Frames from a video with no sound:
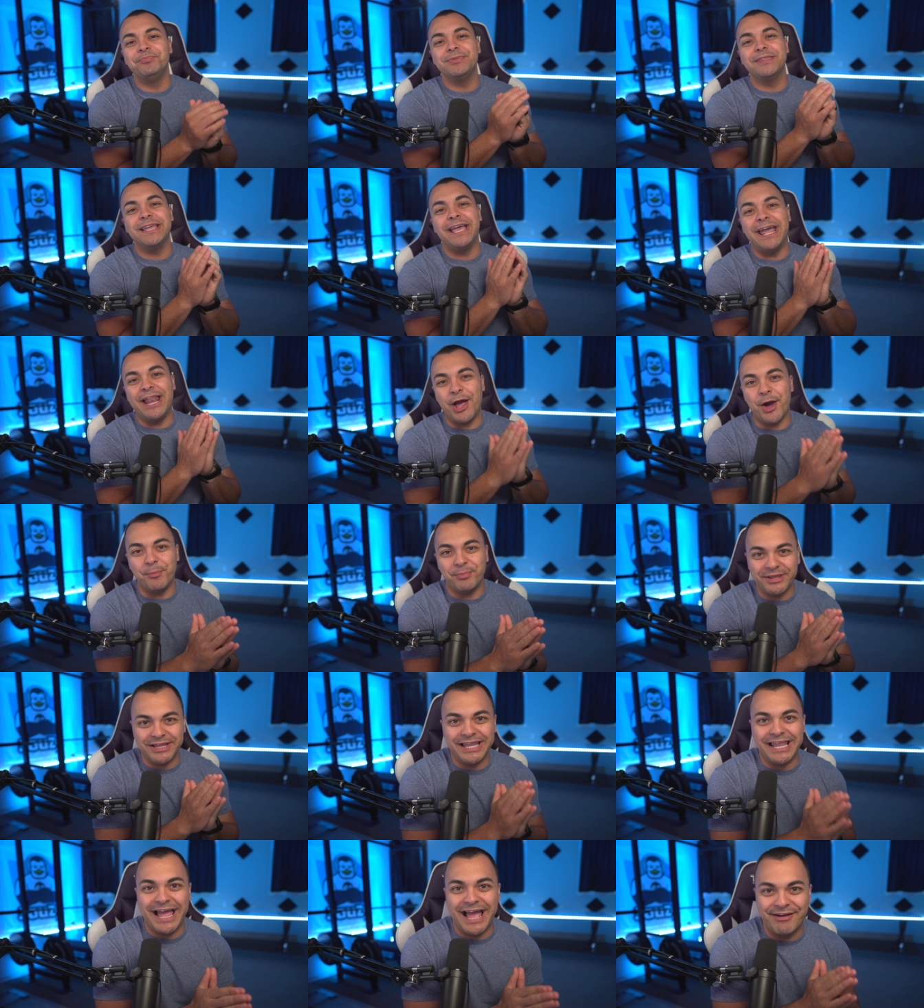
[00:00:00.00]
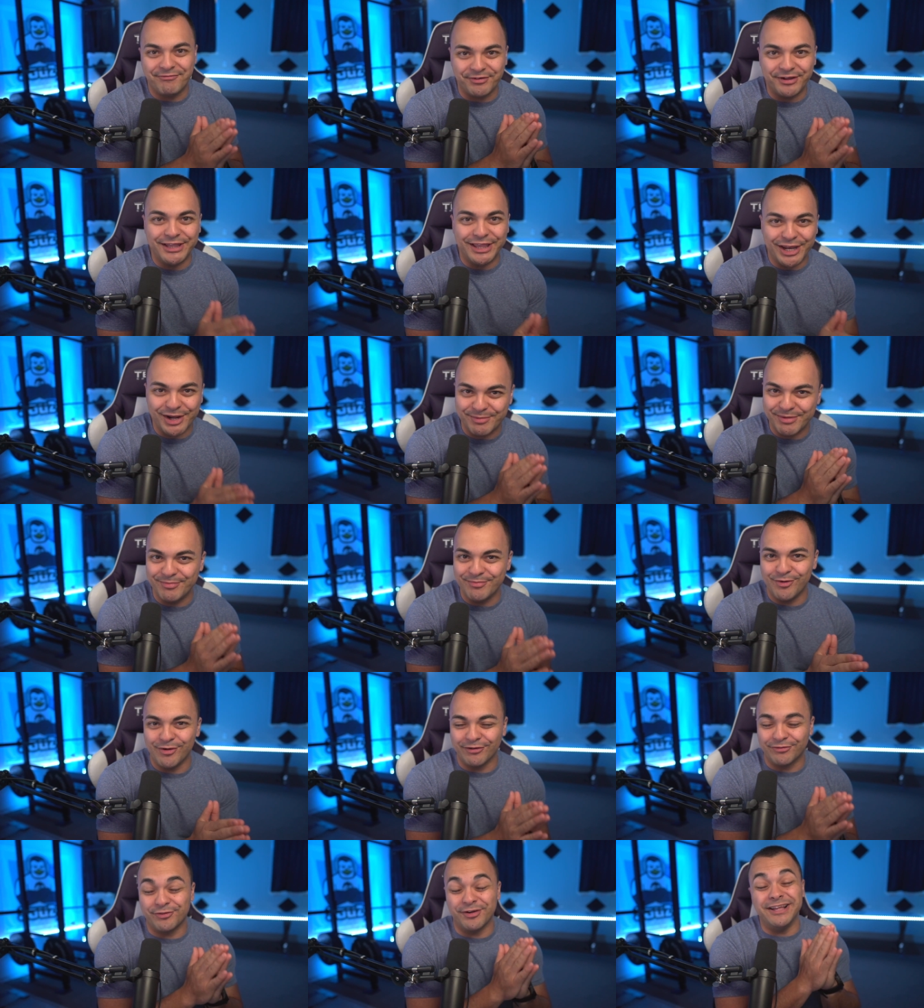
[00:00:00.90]
and help you laugh a little bit
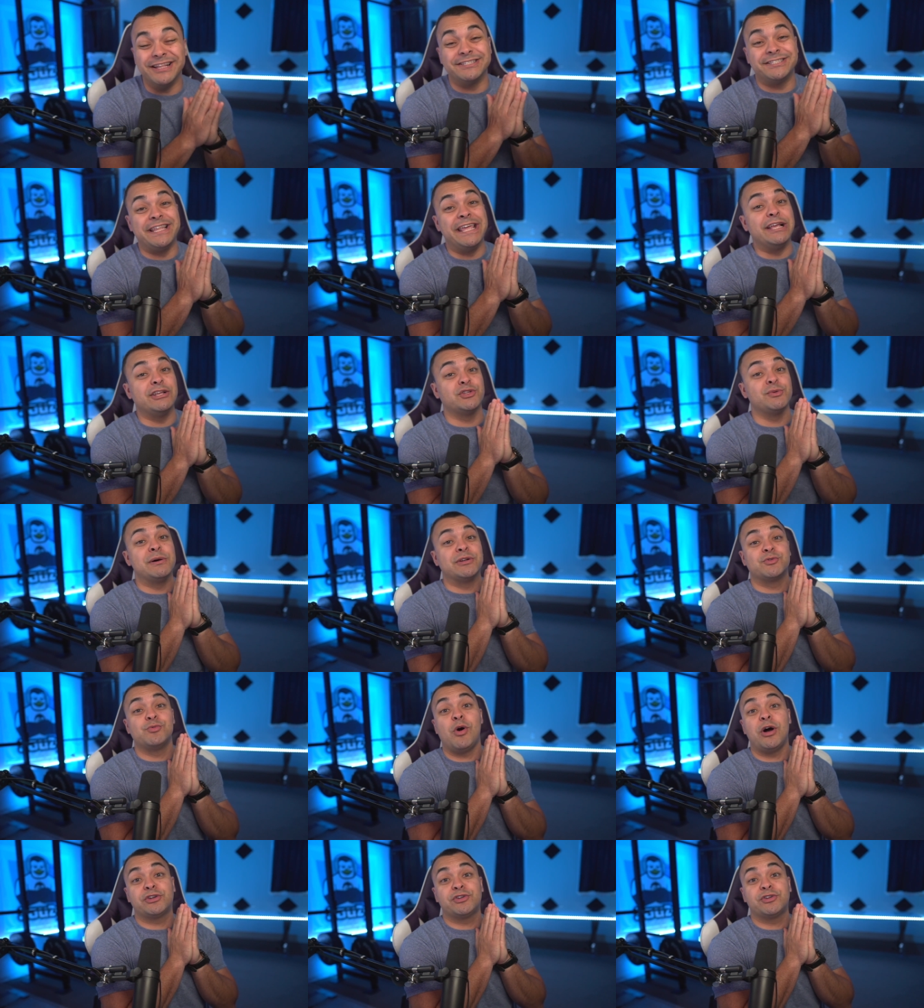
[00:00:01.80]
more. Friends, thank you so much for watching